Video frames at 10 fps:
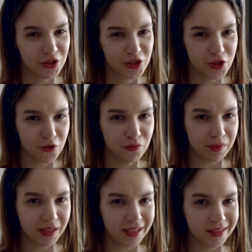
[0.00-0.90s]
He's so
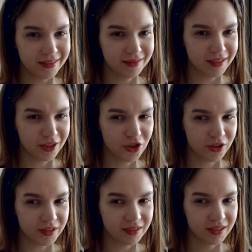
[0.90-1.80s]
big
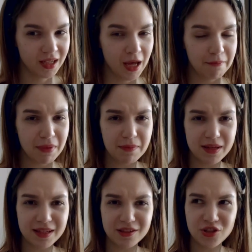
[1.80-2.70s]
actually.
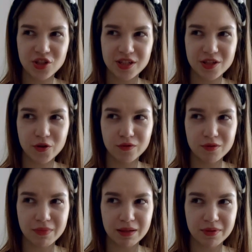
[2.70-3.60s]
Maybe she's
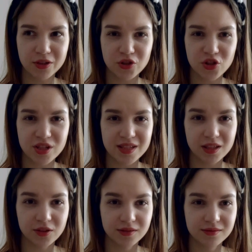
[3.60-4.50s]
going mad because she's
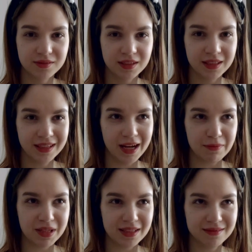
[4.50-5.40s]
alone.
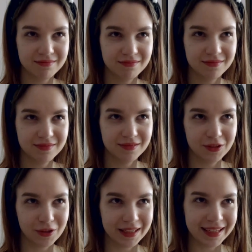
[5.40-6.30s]
I mean,
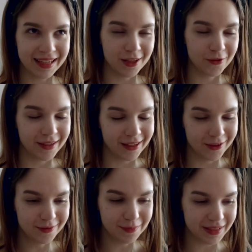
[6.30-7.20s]
not like alone
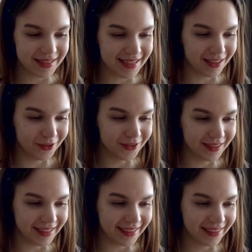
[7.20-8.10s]
alone, but
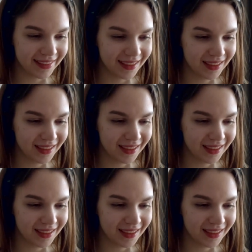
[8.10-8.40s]
alone like